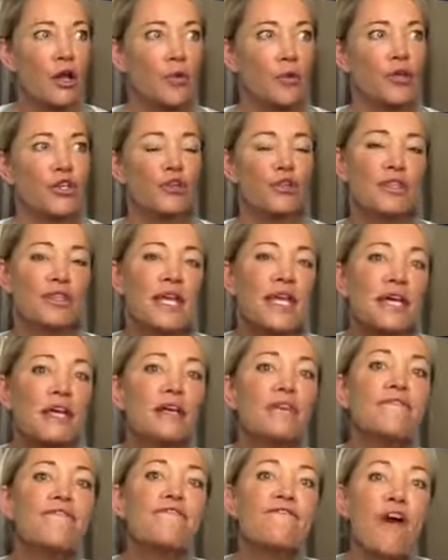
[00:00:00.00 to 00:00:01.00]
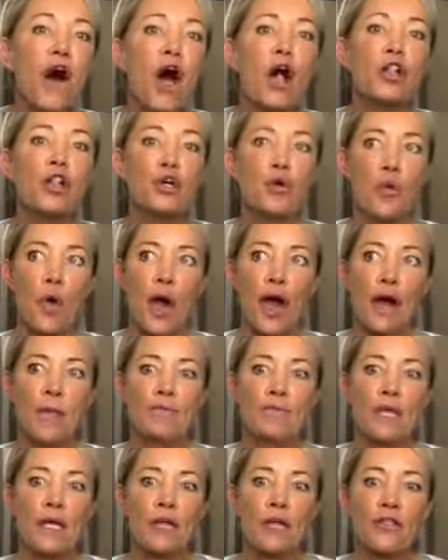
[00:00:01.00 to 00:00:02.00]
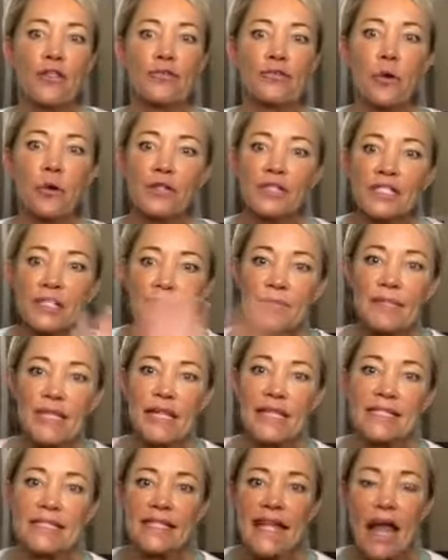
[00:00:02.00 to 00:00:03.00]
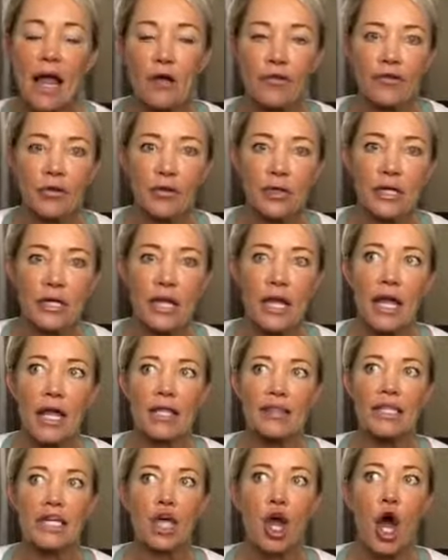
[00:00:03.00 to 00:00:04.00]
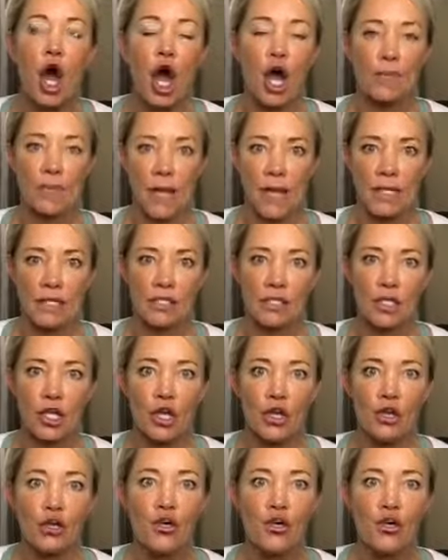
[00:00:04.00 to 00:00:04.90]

when you think of follow-up, throw some things down there in the comments.